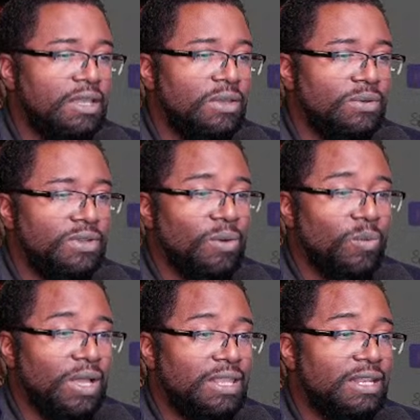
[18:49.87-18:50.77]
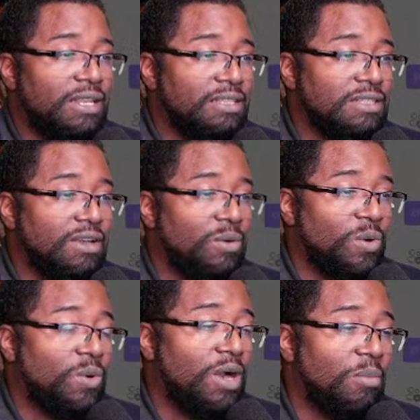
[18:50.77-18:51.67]
use here one that isn't going to
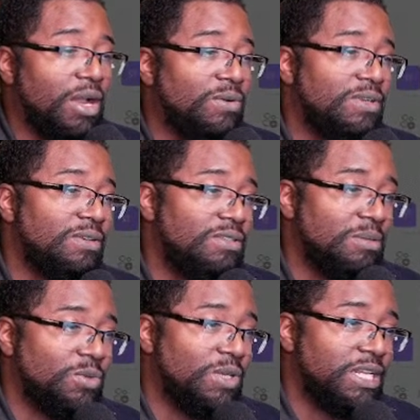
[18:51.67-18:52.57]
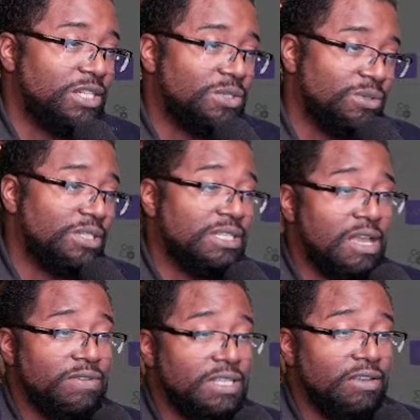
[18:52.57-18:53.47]
require my some credentials because
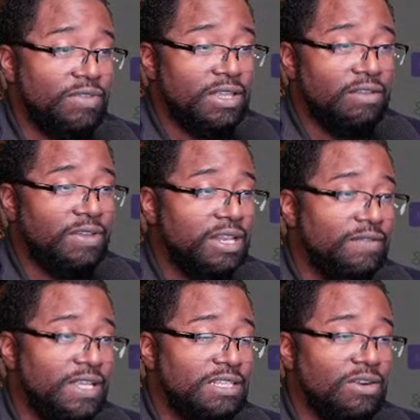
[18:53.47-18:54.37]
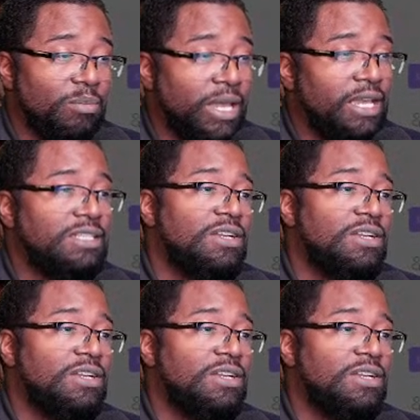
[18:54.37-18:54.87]
obviously if, if any of these are paid